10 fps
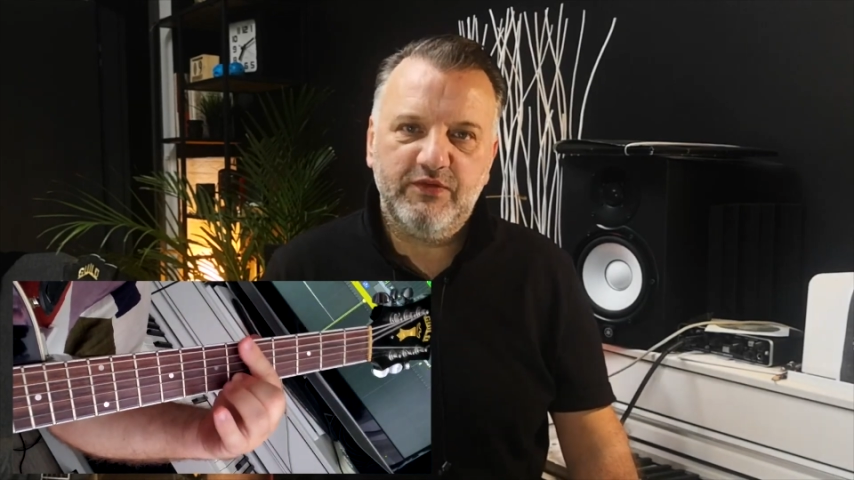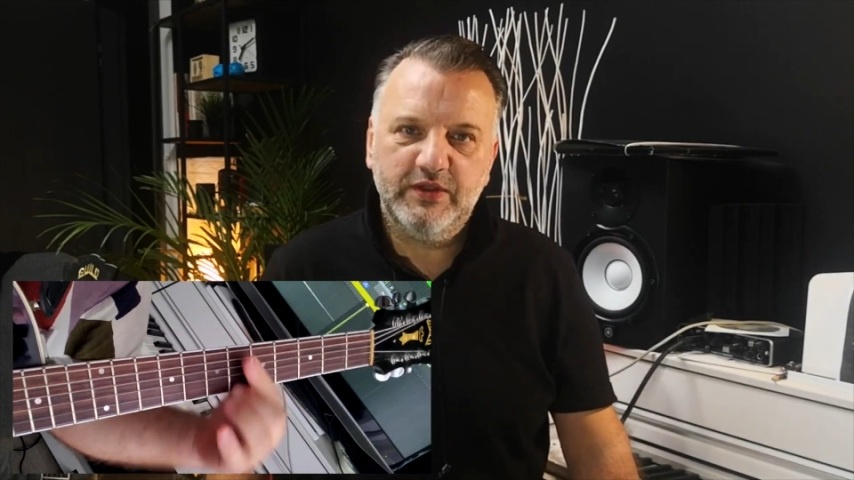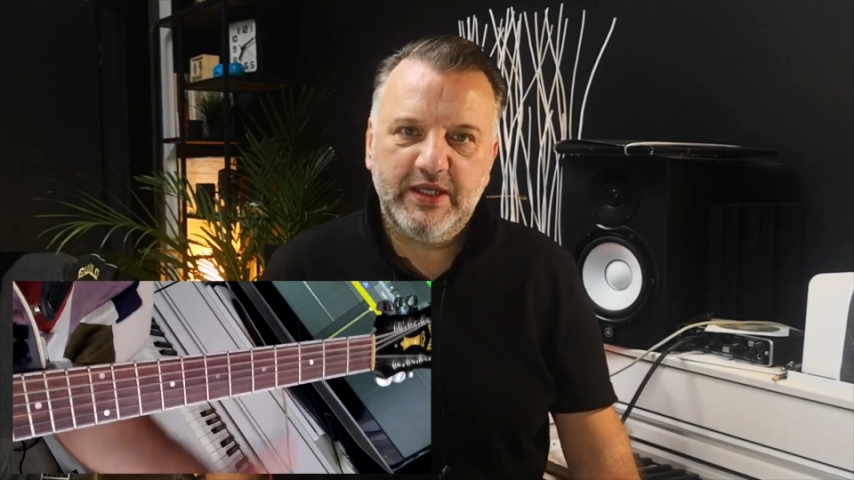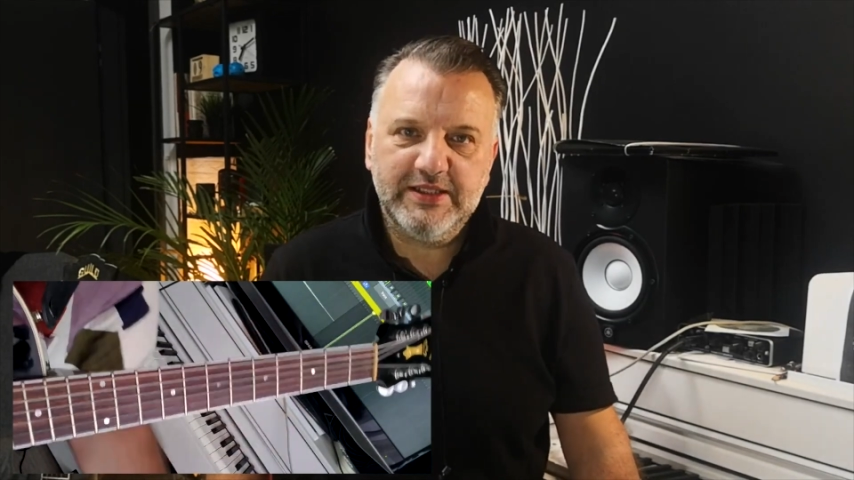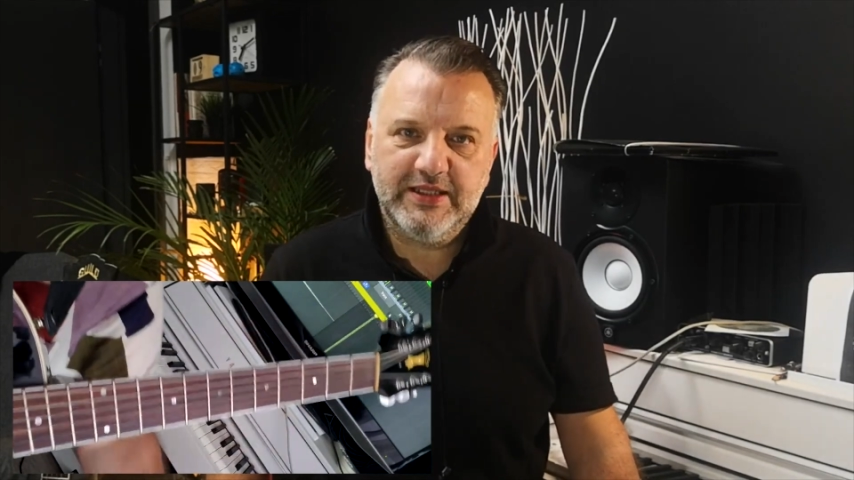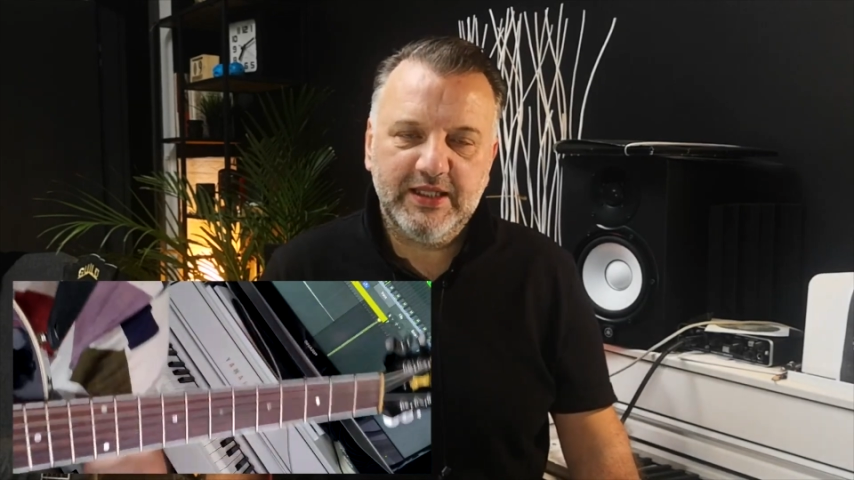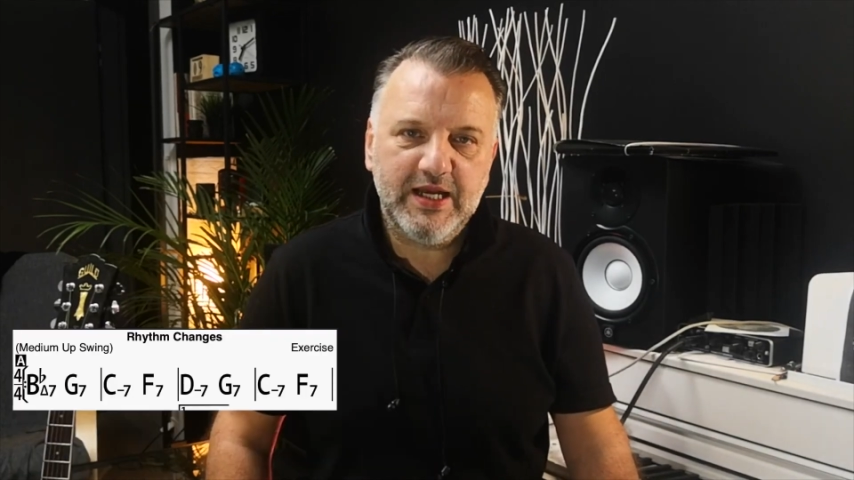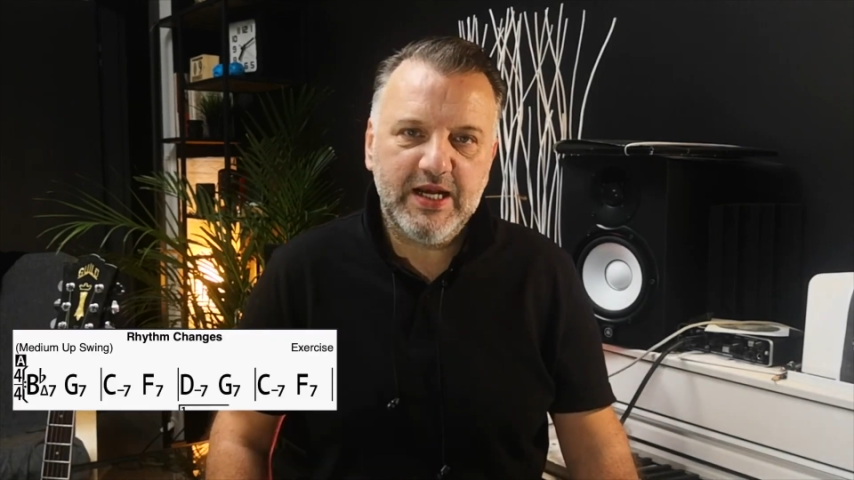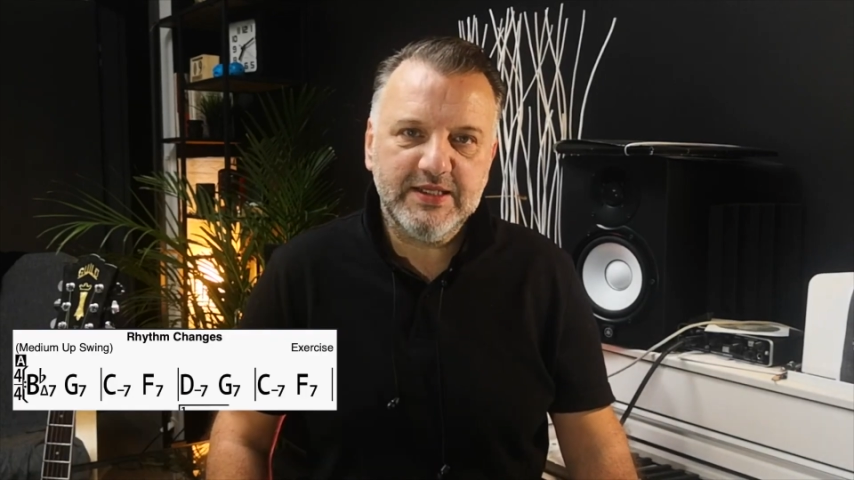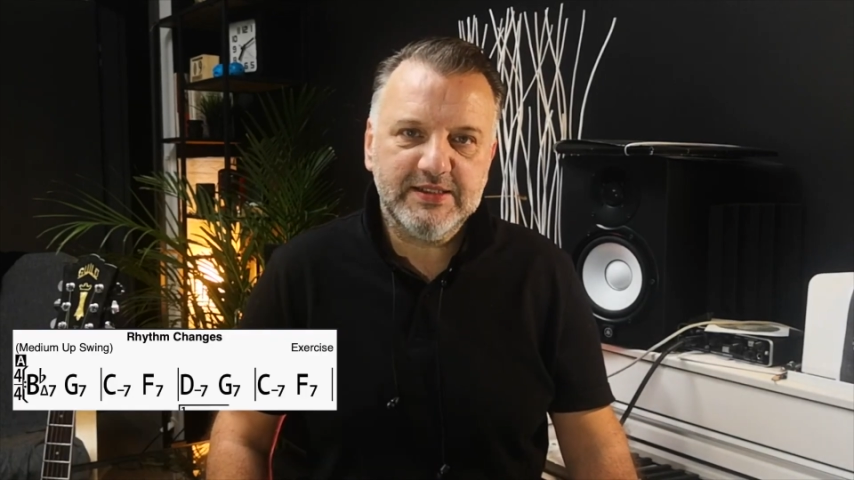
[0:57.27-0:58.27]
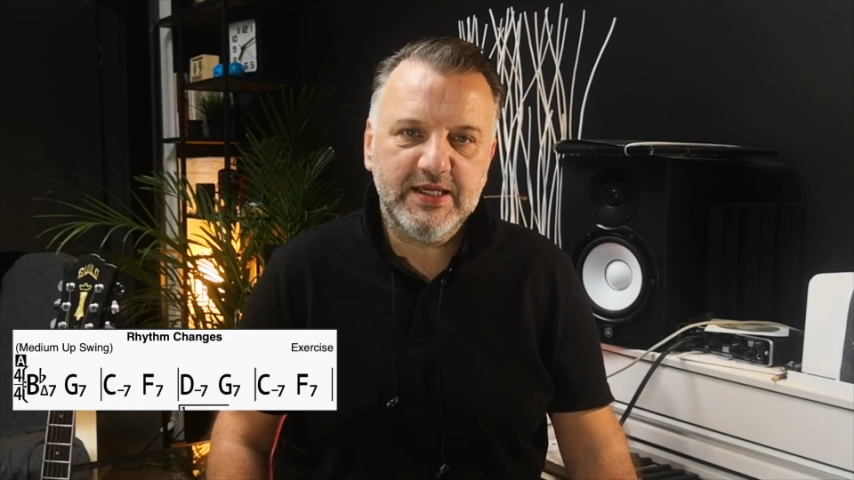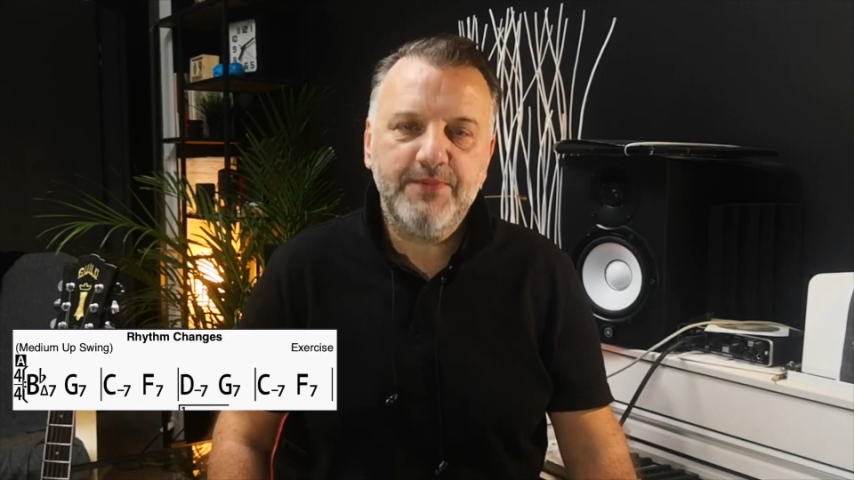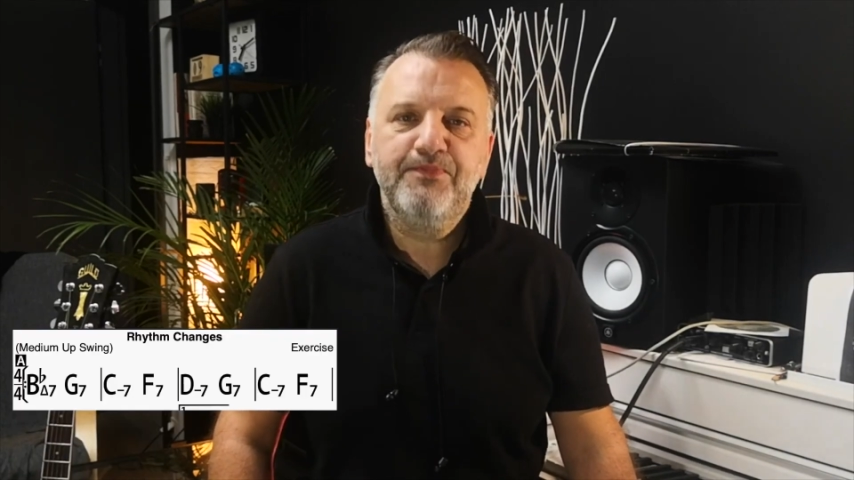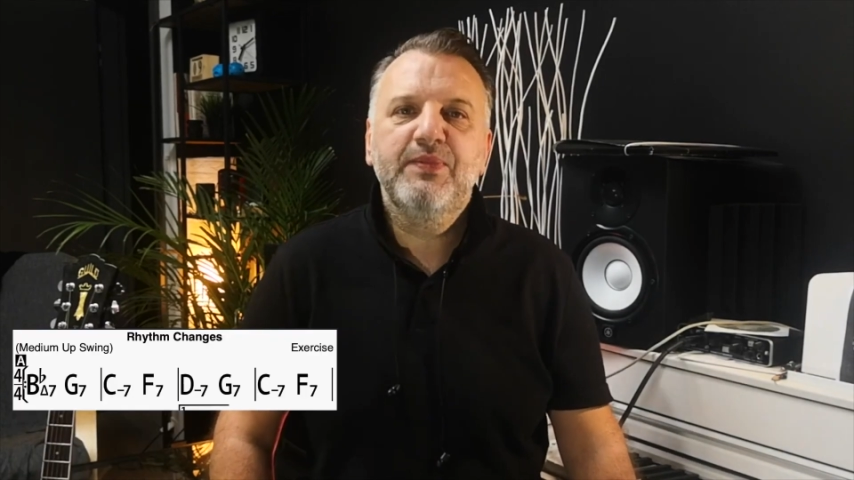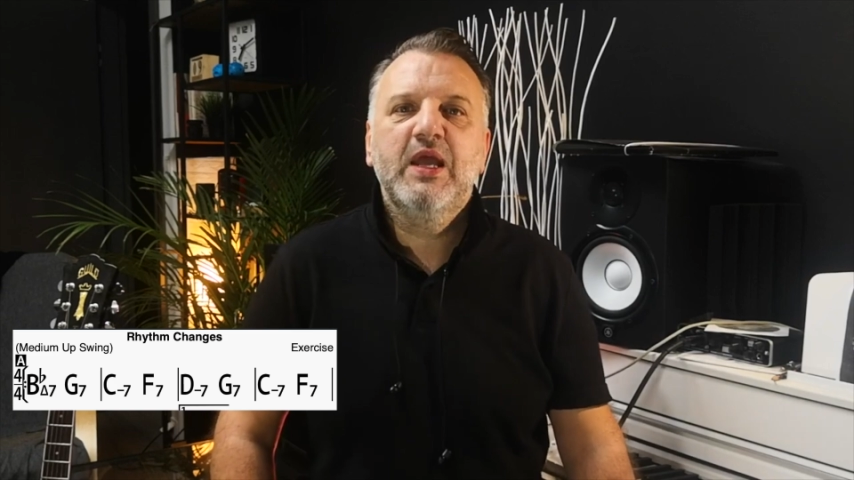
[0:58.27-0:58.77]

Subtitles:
replacements of the sequence